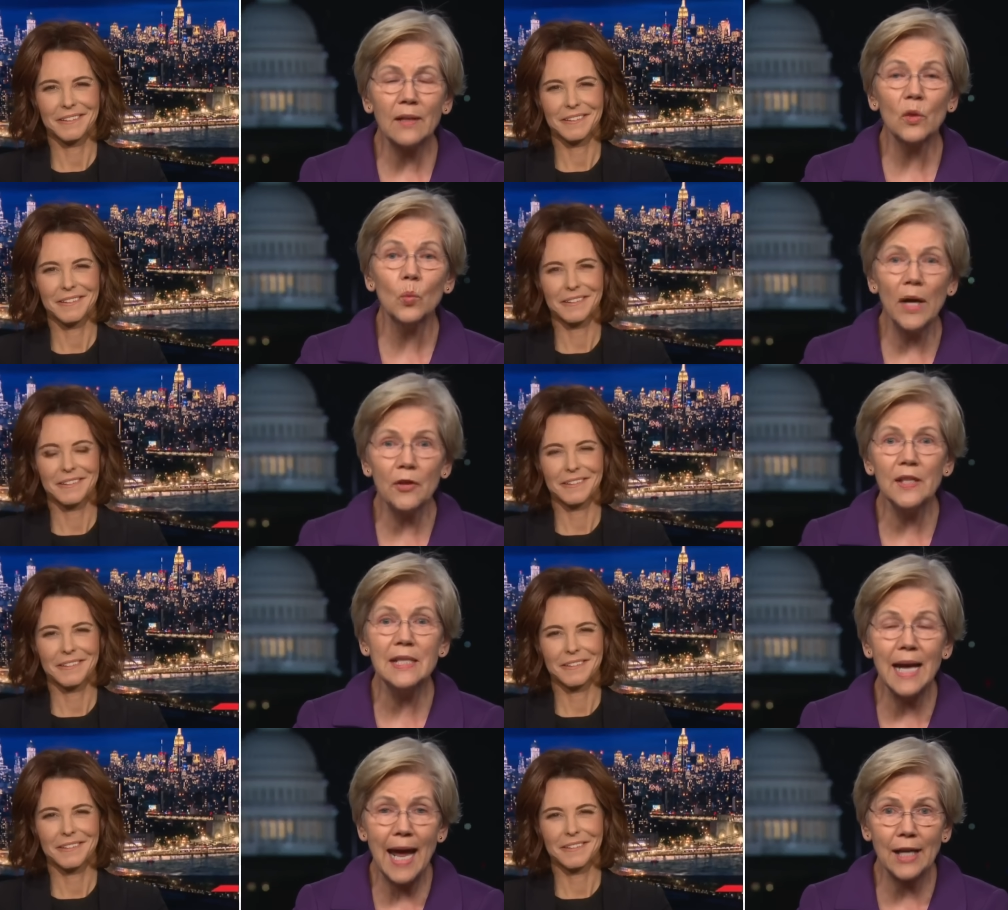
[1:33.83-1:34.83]
Speaker 1: the wealthy
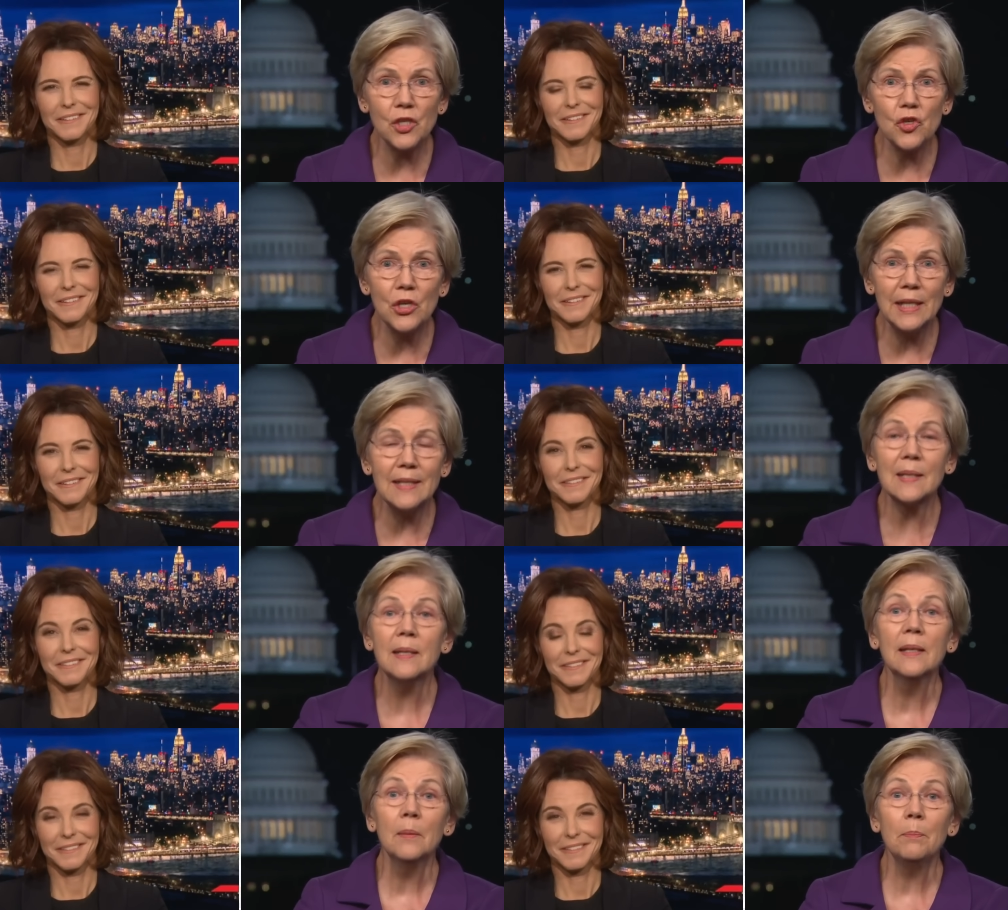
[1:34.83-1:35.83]
tax cheats
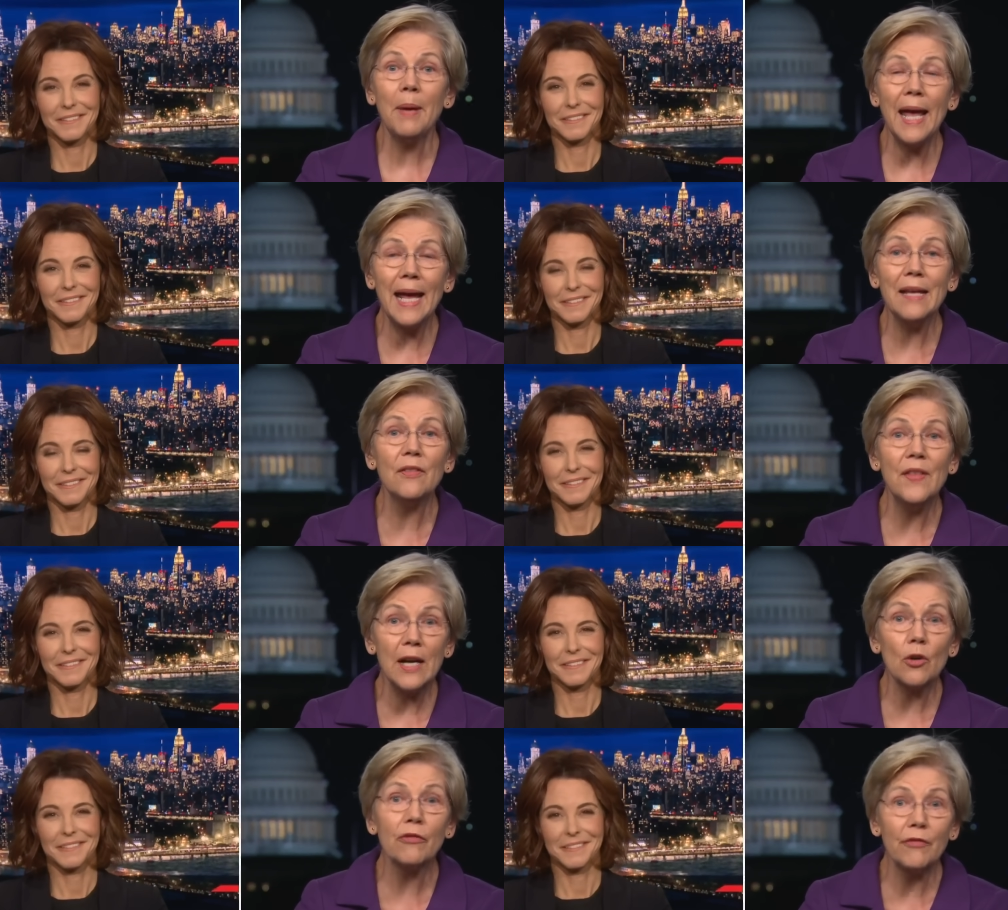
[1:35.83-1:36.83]
pay
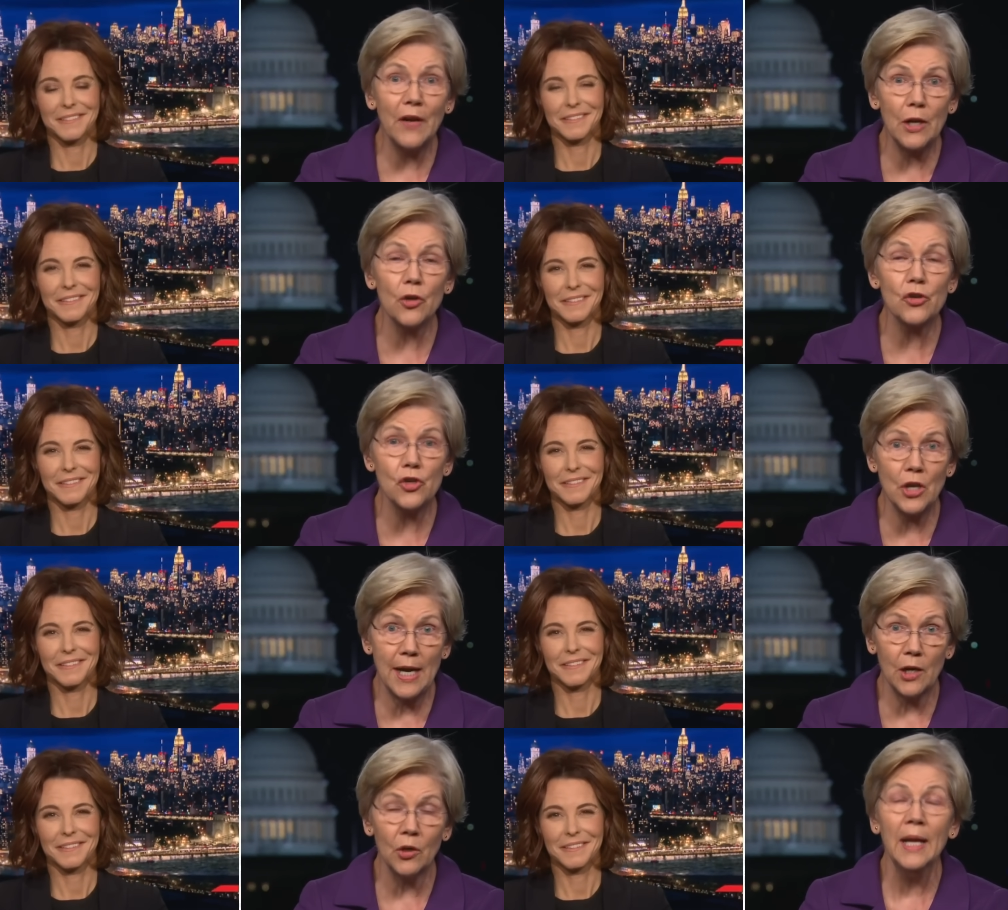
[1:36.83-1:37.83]
their fair
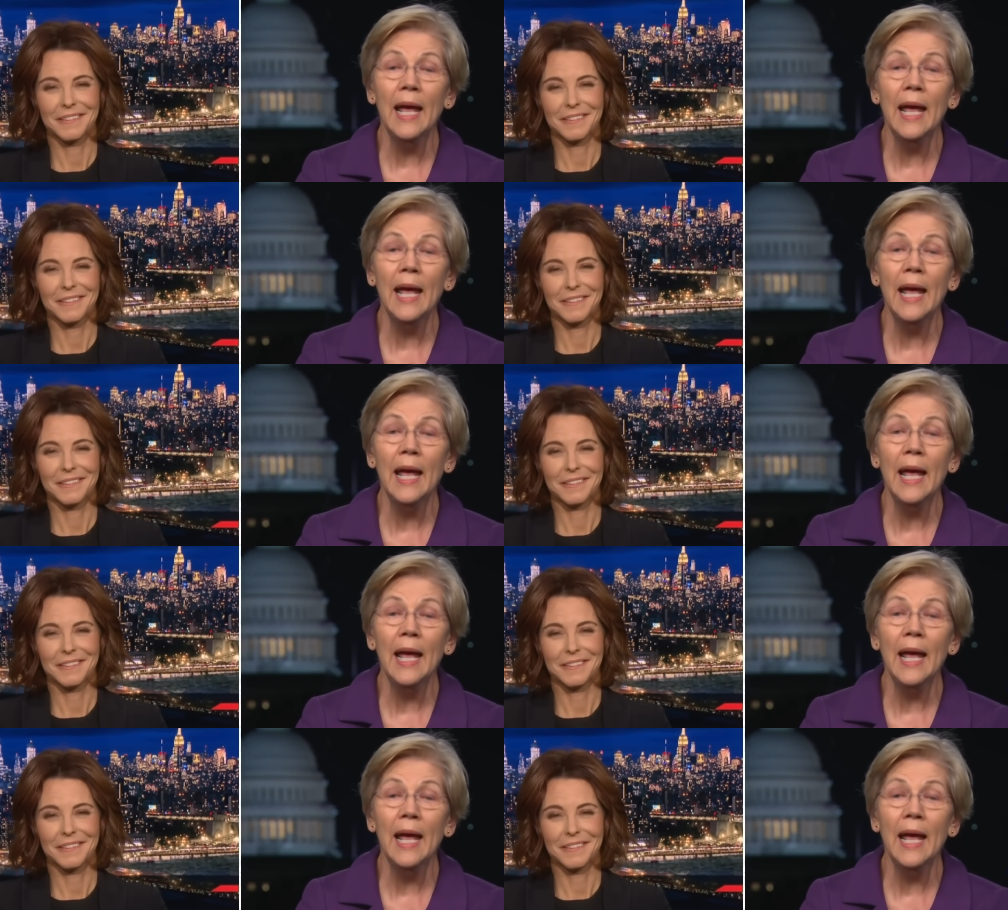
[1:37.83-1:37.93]
share.